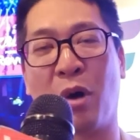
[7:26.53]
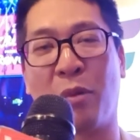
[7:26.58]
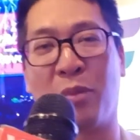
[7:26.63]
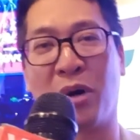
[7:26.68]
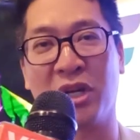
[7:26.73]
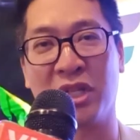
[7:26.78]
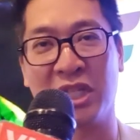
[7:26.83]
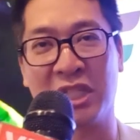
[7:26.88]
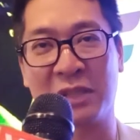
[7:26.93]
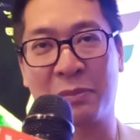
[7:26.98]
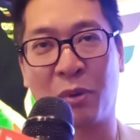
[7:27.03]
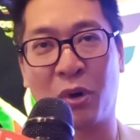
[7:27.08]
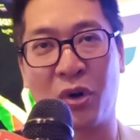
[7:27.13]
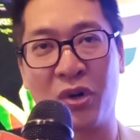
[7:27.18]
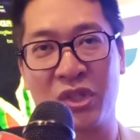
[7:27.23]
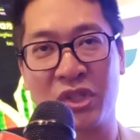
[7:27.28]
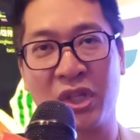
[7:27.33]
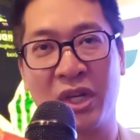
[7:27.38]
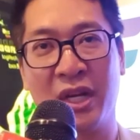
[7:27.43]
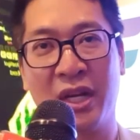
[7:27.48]
of
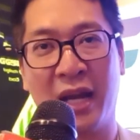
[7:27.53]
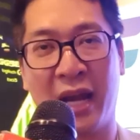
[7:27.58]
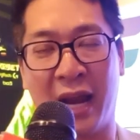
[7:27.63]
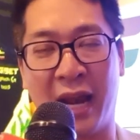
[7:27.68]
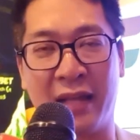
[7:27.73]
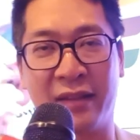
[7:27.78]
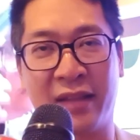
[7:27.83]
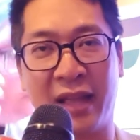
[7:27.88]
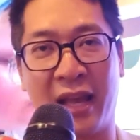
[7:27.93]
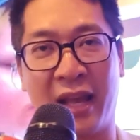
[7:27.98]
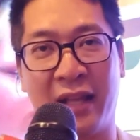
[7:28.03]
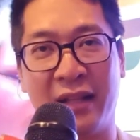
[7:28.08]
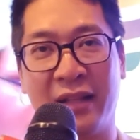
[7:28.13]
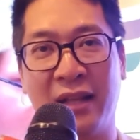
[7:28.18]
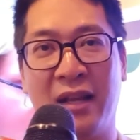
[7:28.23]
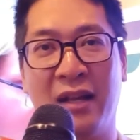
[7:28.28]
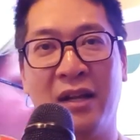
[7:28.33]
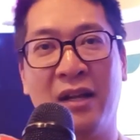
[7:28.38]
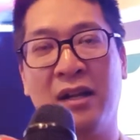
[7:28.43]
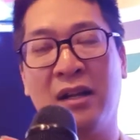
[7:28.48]
esports, and then
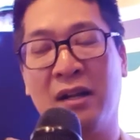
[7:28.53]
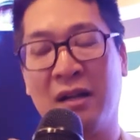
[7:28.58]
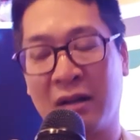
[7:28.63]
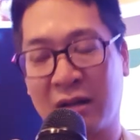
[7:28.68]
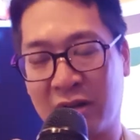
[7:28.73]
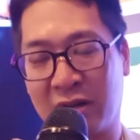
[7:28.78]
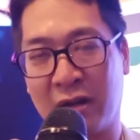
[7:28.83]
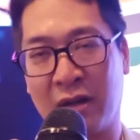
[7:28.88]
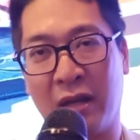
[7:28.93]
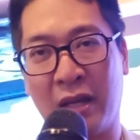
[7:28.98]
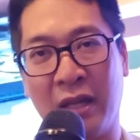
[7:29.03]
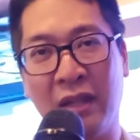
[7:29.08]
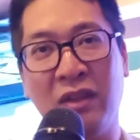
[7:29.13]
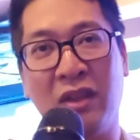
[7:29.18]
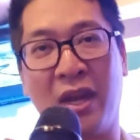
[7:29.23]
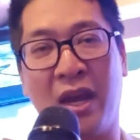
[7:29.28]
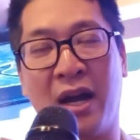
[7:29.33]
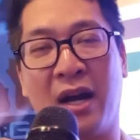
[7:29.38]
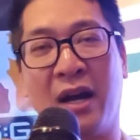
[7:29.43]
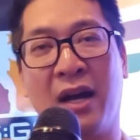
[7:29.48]

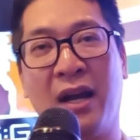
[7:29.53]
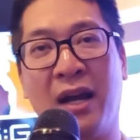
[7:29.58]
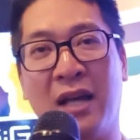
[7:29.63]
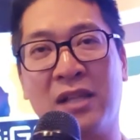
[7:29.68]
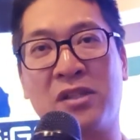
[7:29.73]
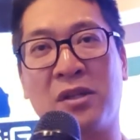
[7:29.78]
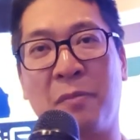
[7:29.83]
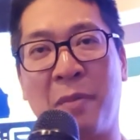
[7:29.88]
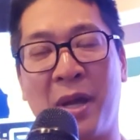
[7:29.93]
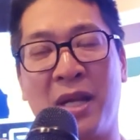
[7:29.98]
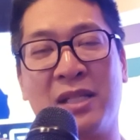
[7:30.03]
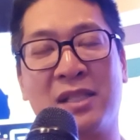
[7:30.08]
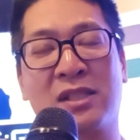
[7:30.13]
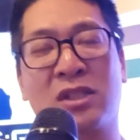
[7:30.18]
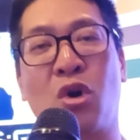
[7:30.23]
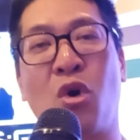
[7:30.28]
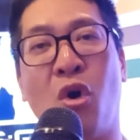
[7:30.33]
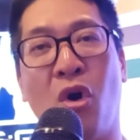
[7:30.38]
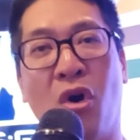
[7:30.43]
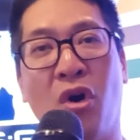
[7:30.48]
India has a very
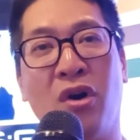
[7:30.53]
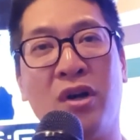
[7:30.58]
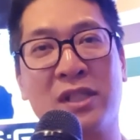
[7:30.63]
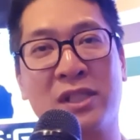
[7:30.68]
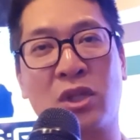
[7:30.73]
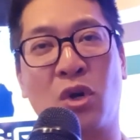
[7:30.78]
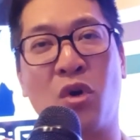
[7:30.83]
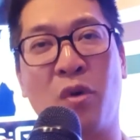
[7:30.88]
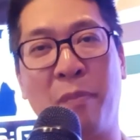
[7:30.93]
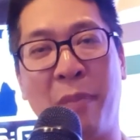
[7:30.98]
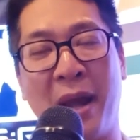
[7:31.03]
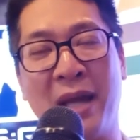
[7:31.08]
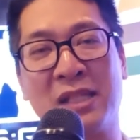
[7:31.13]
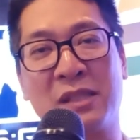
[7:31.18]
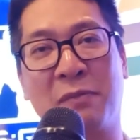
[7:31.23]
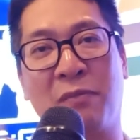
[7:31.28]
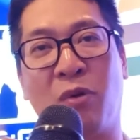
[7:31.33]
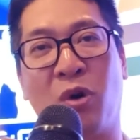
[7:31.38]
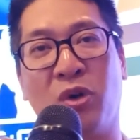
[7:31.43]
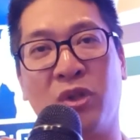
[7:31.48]
strong base
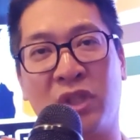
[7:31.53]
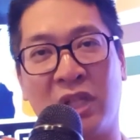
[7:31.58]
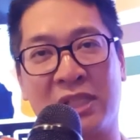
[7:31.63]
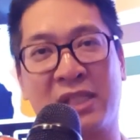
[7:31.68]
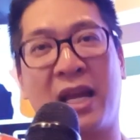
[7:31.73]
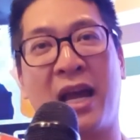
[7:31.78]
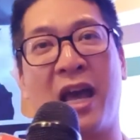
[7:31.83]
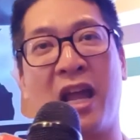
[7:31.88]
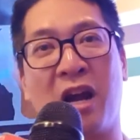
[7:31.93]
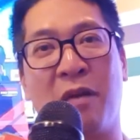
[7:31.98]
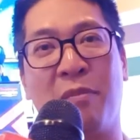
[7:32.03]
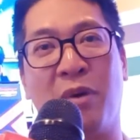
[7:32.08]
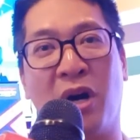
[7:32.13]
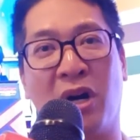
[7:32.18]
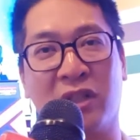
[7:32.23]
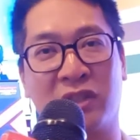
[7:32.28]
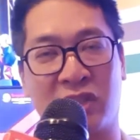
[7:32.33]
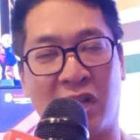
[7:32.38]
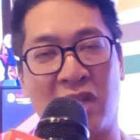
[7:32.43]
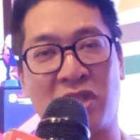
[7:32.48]
for this kind of
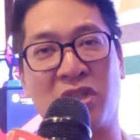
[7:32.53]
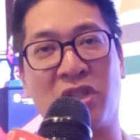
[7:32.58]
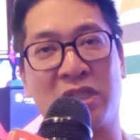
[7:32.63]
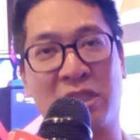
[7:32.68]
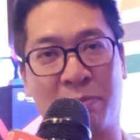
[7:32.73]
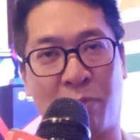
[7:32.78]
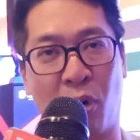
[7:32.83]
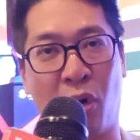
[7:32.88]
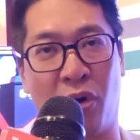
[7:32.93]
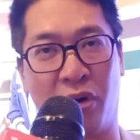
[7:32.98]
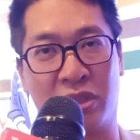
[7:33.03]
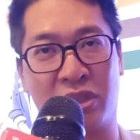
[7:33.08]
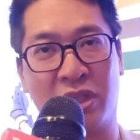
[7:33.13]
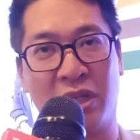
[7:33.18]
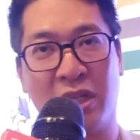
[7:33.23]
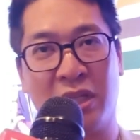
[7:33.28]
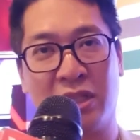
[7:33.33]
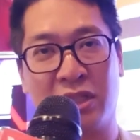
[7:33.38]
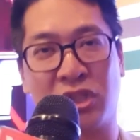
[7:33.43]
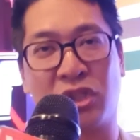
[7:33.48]
traditional sport.
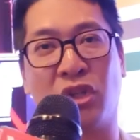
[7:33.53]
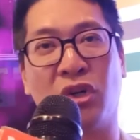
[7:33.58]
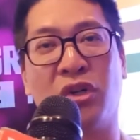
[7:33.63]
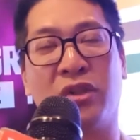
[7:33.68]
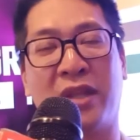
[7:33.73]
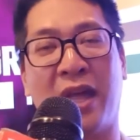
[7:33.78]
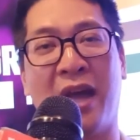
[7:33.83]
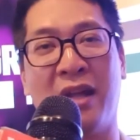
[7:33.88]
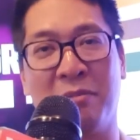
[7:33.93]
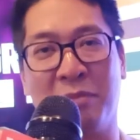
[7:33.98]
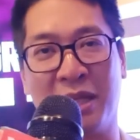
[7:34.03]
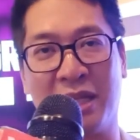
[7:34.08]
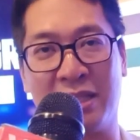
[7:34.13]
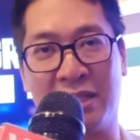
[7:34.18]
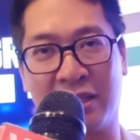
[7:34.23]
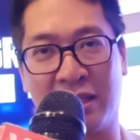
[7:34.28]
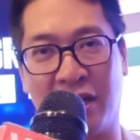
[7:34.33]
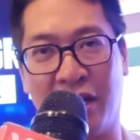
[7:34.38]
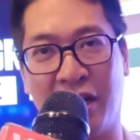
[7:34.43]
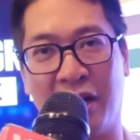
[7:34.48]
So that means
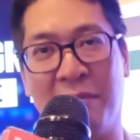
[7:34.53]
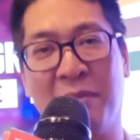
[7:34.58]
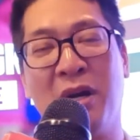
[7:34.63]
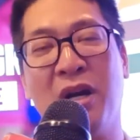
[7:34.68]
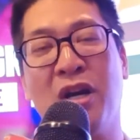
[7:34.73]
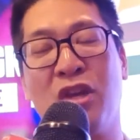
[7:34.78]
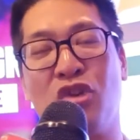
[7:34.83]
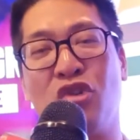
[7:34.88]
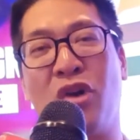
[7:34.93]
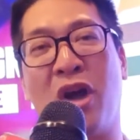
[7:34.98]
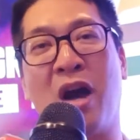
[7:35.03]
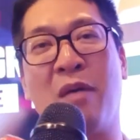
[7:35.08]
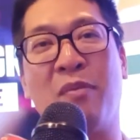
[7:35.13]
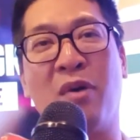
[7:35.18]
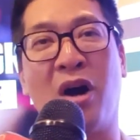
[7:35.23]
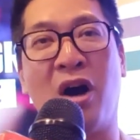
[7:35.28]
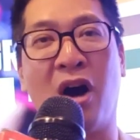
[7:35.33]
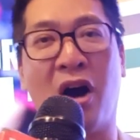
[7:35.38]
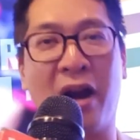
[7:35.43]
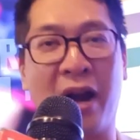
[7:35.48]
you have
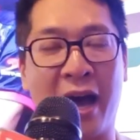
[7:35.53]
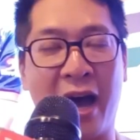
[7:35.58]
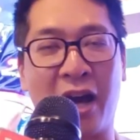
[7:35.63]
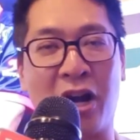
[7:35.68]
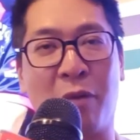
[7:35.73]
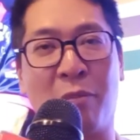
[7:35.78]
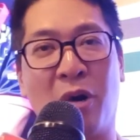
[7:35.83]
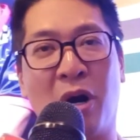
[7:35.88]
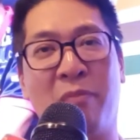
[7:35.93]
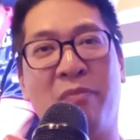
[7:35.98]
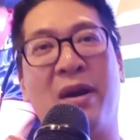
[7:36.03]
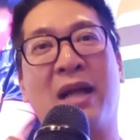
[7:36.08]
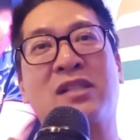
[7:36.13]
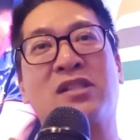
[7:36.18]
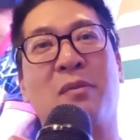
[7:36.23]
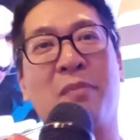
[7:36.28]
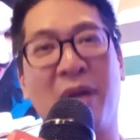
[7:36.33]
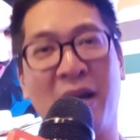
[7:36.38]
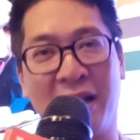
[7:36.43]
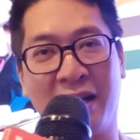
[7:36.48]
a lot of
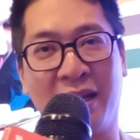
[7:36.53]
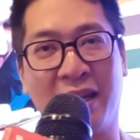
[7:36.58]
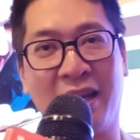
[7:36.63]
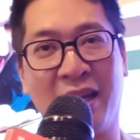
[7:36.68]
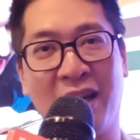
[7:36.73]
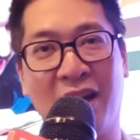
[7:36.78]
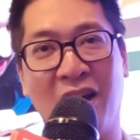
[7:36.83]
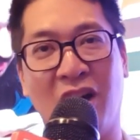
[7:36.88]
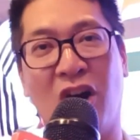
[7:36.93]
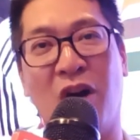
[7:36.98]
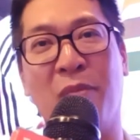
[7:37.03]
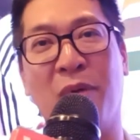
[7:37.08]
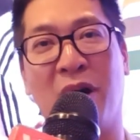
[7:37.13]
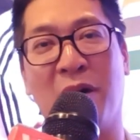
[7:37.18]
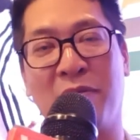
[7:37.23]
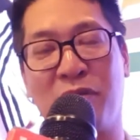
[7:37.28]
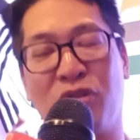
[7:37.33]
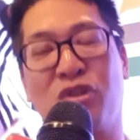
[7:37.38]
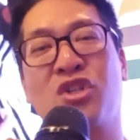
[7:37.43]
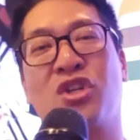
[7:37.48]
flexibility of
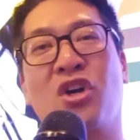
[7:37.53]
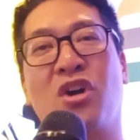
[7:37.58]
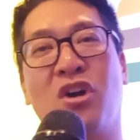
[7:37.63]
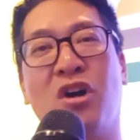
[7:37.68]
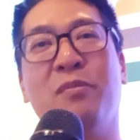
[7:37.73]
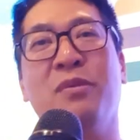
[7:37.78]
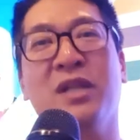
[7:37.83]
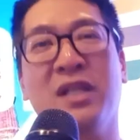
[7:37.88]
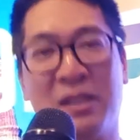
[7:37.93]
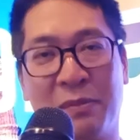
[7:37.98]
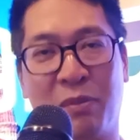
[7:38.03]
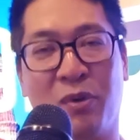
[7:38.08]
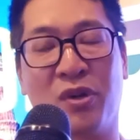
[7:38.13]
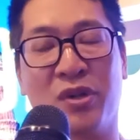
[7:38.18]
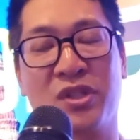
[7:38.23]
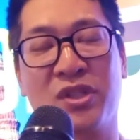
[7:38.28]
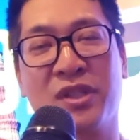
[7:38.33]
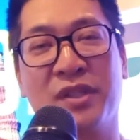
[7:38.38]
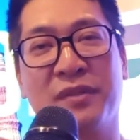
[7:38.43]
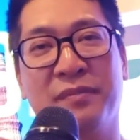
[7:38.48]
future of
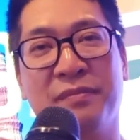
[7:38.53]
esports.